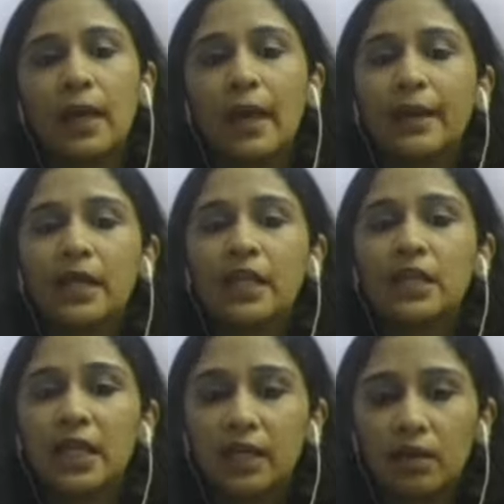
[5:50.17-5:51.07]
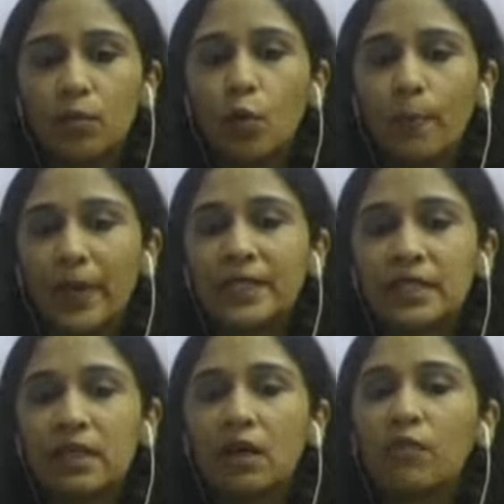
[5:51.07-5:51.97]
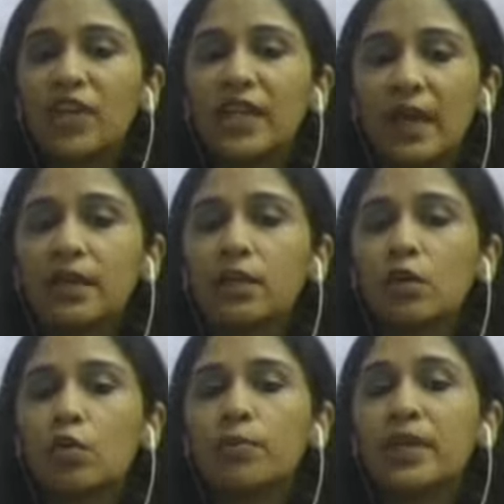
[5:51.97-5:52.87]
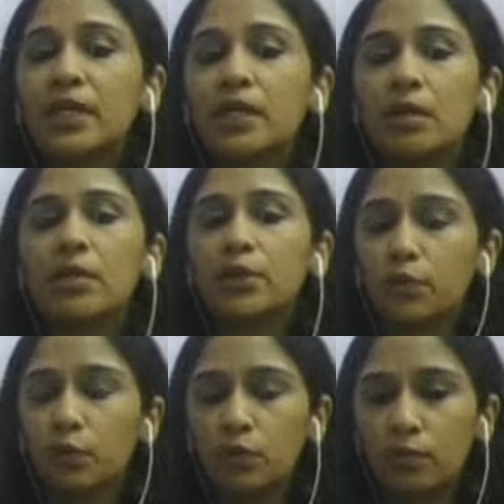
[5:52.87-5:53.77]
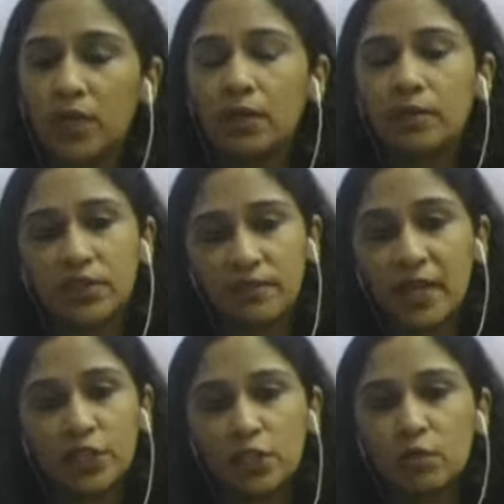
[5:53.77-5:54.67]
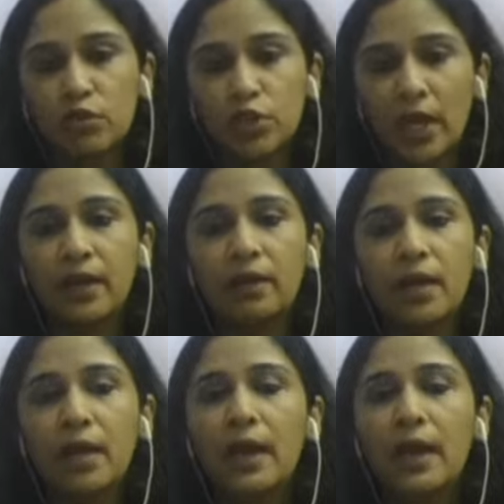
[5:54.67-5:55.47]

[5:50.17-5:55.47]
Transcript: And in thin BOPET, we rank globally number 2. This is if we exclude China.